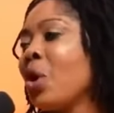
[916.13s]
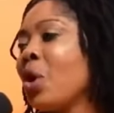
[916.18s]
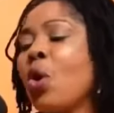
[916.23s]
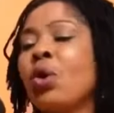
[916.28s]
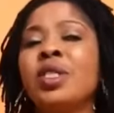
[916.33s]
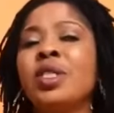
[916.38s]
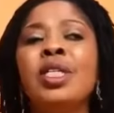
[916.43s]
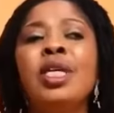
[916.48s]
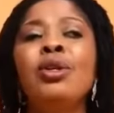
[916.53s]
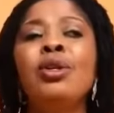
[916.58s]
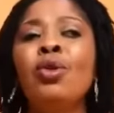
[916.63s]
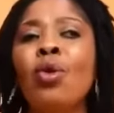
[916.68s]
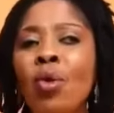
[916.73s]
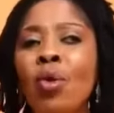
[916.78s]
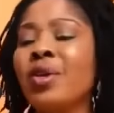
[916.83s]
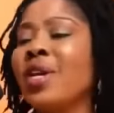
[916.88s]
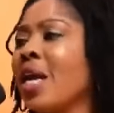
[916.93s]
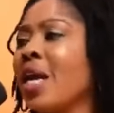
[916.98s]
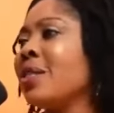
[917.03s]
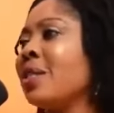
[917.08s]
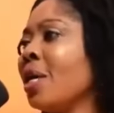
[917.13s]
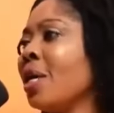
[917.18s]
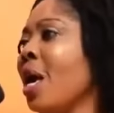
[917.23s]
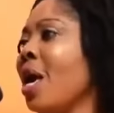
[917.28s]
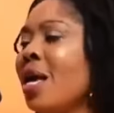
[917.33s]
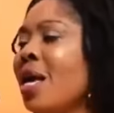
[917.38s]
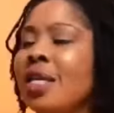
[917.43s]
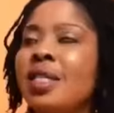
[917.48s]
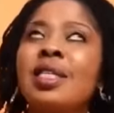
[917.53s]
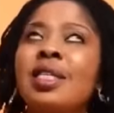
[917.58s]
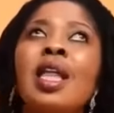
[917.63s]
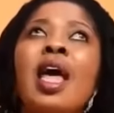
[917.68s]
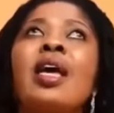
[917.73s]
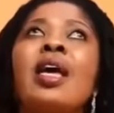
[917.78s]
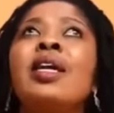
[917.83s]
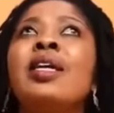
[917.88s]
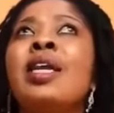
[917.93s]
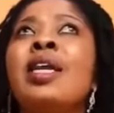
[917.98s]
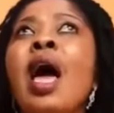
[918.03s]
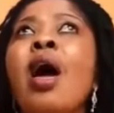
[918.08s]
because he know that he's
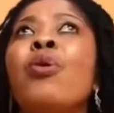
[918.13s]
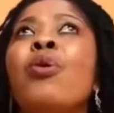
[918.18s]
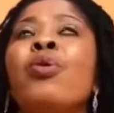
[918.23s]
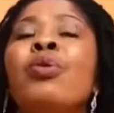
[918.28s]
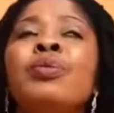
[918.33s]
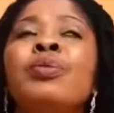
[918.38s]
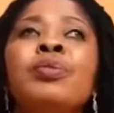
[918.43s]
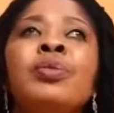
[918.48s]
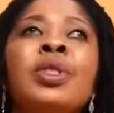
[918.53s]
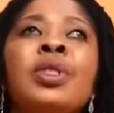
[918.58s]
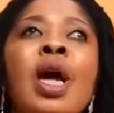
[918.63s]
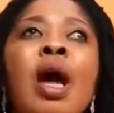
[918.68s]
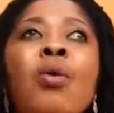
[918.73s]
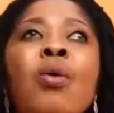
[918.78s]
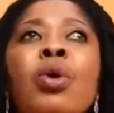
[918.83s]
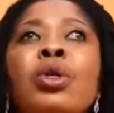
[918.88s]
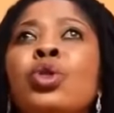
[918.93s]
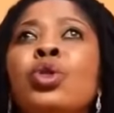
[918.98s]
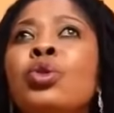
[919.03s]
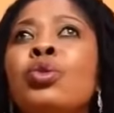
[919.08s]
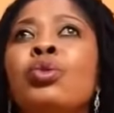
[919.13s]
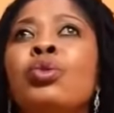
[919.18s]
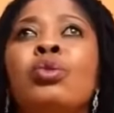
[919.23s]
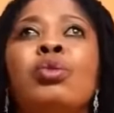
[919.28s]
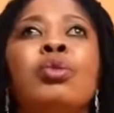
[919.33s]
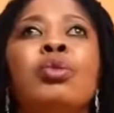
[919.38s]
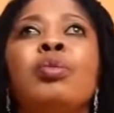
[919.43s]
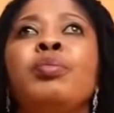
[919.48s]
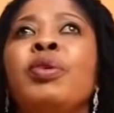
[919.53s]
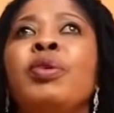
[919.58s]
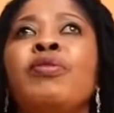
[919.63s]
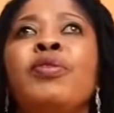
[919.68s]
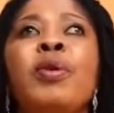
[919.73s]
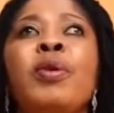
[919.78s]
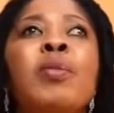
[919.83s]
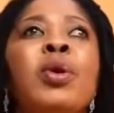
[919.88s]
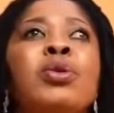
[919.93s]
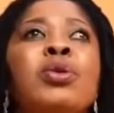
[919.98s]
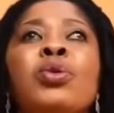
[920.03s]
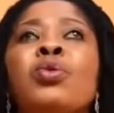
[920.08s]
like, now I want to be
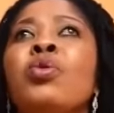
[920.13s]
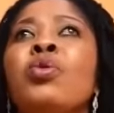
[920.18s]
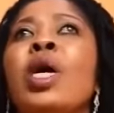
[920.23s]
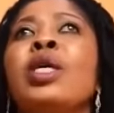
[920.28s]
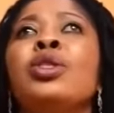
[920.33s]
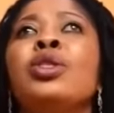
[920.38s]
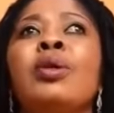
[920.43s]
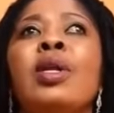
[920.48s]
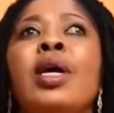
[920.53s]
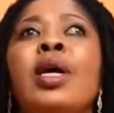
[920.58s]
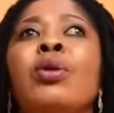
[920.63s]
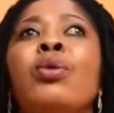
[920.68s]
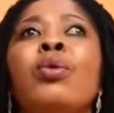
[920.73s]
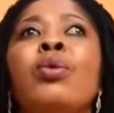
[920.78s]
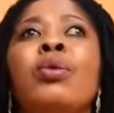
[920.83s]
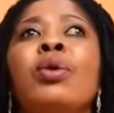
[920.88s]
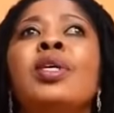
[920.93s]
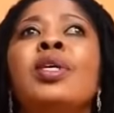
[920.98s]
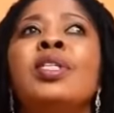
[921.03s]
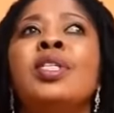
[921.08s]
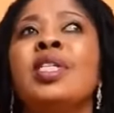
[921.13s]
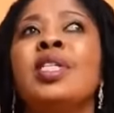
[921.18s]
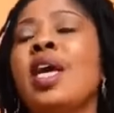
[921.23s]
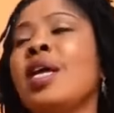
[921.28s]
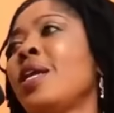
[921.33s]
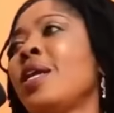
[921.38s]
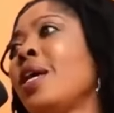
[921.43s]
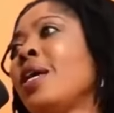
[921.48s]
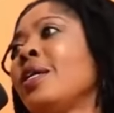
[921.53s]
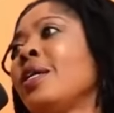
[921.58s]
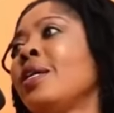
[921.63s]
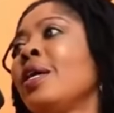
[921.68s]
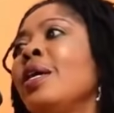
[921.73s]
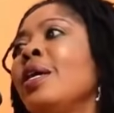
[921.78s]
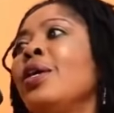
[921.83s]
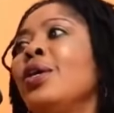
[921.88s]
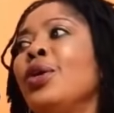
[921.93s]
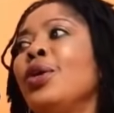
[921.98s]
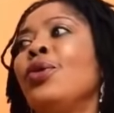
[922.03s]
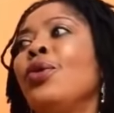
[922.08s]
famous. Where shall I go? CNN,
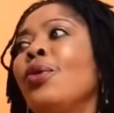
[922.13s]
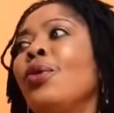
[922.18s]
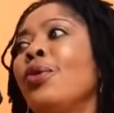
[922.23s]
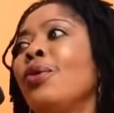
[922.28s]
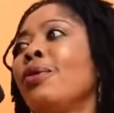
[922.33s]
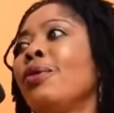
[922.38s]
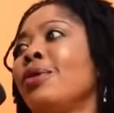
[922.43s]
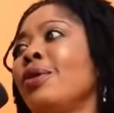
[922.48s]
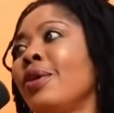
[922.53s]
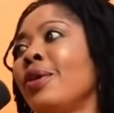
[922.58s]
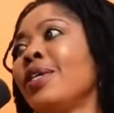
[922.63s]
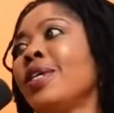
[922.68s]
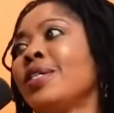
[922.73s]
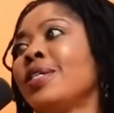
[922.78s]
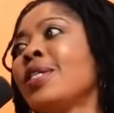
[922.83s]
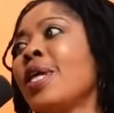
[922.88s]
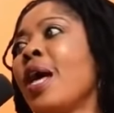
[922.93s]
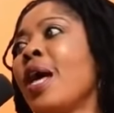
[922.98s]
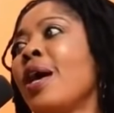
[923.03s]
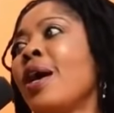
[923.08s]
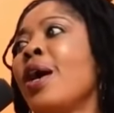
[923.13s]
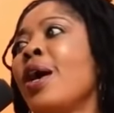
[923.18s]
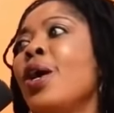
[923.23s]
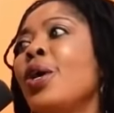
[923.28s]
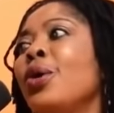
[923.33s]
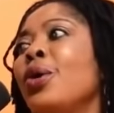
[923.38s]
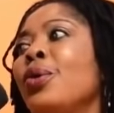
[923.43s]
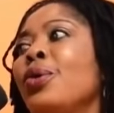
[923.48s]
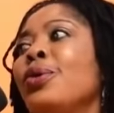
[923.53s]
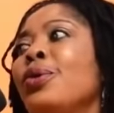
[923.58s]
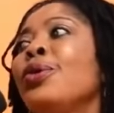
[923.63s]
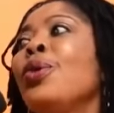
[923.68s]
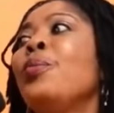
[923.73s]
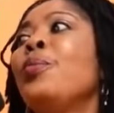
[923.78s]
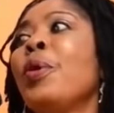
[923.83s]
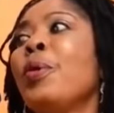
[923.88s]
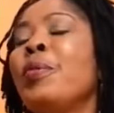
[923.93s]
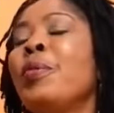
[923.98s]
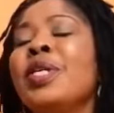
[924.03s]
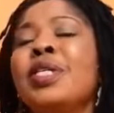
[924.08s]
yeah. You know, you understand? BBC. Your
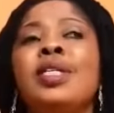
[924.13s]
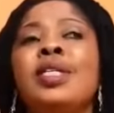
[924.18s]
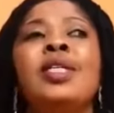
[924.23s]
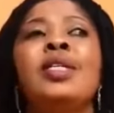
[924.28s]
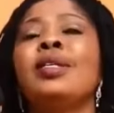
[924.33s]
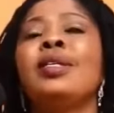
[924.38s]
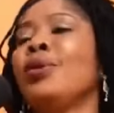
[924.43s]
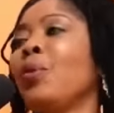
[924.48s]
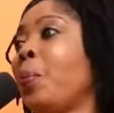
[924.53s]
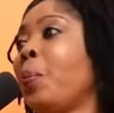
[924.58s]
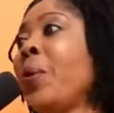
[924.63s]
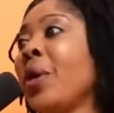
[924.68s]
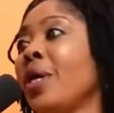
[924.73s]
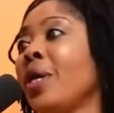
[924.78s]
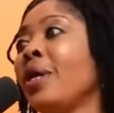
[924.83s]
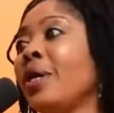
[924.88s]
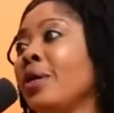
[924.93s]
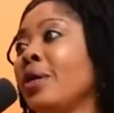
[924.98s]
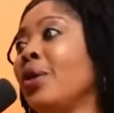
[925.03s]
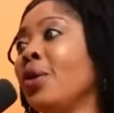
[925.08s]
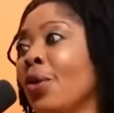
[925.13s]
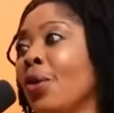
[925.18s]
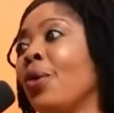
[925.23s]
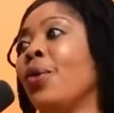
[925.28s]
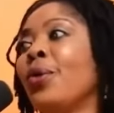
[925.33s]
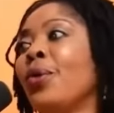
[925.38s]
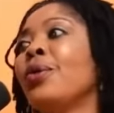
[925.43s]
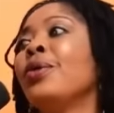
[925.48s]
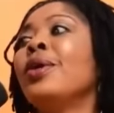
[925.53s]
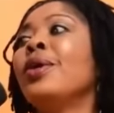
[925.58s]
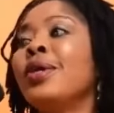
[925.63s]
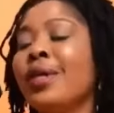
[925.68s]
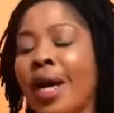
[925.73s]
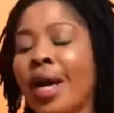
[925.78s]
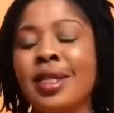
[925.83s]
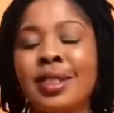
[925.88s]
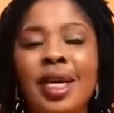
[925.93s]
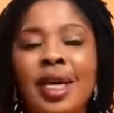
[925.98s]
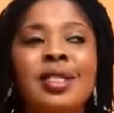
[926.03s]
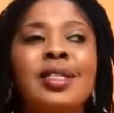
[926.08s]
BBC, you pay, you know,
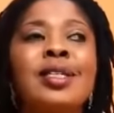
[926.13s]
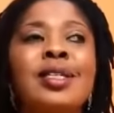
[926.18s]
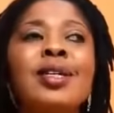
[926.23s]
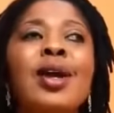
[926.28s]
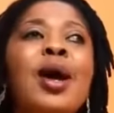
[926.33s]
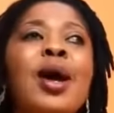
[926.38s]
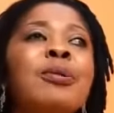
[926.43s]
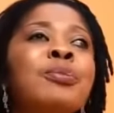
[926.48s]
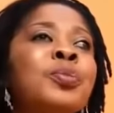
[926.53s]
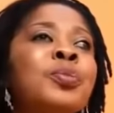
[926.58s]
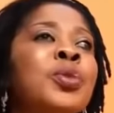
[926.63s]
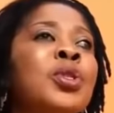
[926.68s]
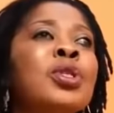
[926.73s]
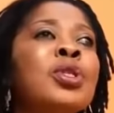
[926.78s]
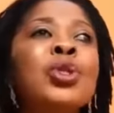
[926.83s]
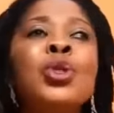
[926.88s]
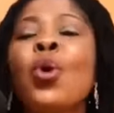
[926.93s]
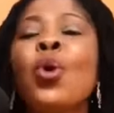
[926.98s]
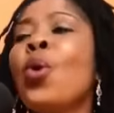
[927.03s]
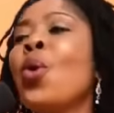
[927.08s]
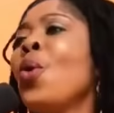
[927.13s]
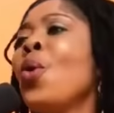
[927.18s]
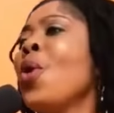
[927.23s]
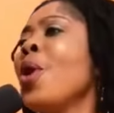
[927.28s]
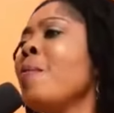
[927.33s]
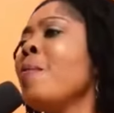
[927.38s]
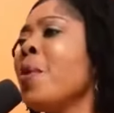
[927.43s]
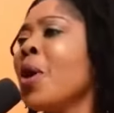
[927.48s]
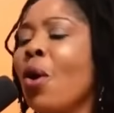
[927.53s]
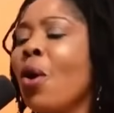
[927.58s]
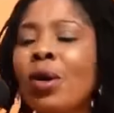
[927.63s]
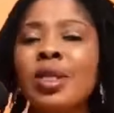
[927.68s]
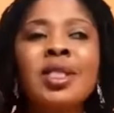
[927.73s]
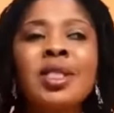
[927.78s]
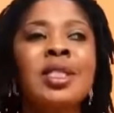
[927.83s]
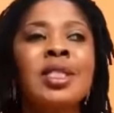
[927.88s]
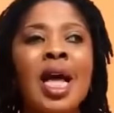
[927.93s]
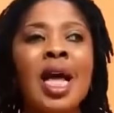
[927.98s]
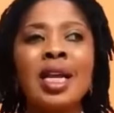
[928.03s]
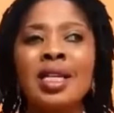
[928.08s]
Al Jazeera. So
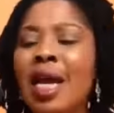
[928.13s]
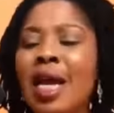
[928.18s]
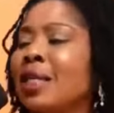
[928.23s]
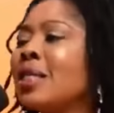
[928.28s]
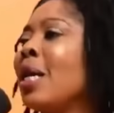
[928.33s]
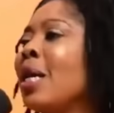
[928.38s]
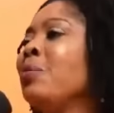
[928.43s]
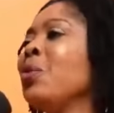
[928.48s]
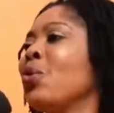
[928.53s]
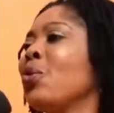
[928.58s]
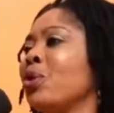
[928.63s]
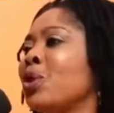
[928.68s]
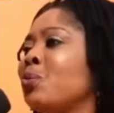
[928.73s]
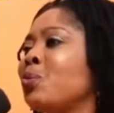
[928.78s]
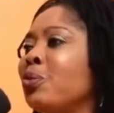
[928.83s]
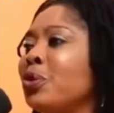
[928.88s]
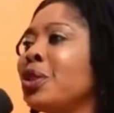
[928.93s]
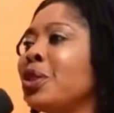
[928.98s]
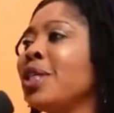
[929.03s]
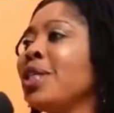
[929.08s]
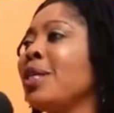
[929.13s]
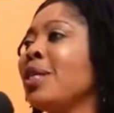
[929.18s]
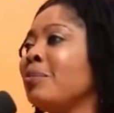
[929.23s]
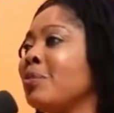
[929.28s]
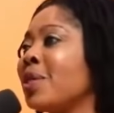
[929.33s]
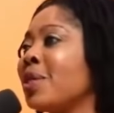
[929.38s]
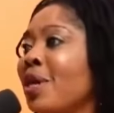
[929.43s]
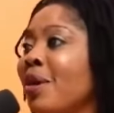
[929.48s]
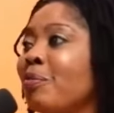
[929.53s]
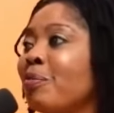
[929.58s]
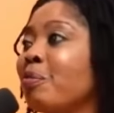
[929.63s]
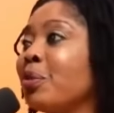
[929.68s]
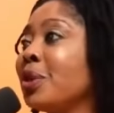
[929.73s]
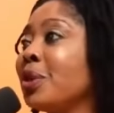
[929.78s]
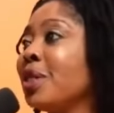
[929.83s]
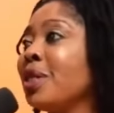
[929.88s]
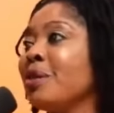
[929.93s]
because at that time he was pushing himself,